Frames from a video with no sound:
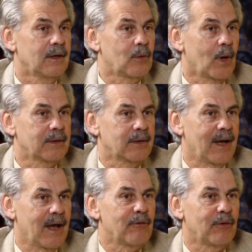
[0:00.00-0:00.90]
quite
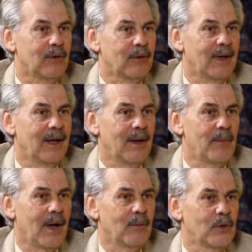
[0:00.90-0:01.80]
careful
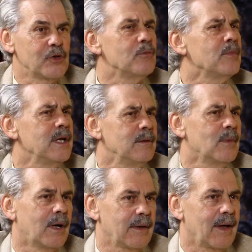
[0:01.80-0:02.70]
about what you mean
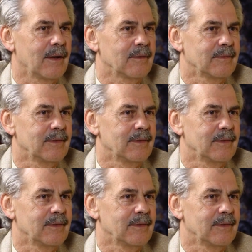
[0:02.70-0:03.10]
by that,